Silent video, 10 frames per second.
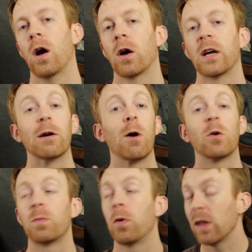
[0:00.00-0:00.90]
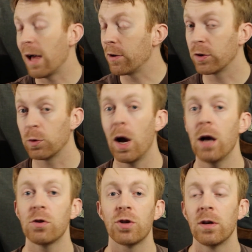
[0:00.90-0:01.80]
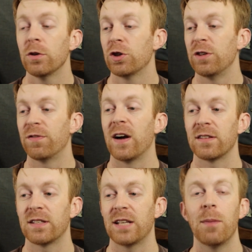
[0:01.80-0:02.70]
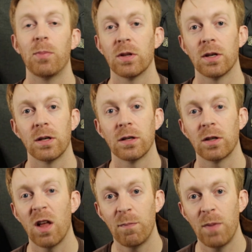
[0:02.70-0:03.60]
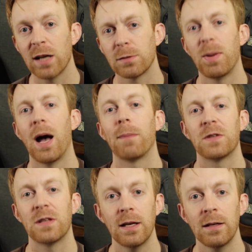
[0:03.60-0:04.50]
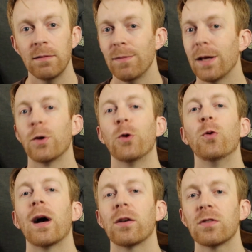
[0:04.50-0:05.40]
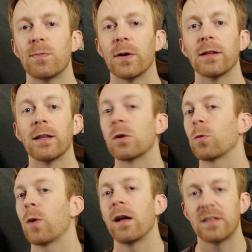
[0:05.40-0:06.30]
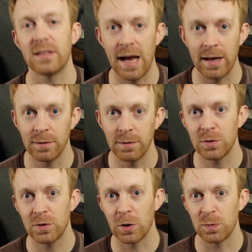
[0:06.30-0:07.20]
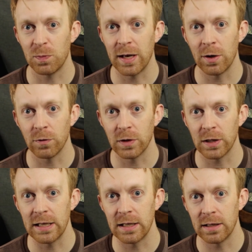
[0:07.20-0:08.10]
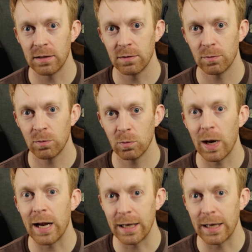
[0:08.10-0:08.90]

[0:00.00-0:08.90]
heroes pull out of the garage. She finds a tape in the glove box, pops it in, and who else but Linda Ronstadt starts playing over the radio.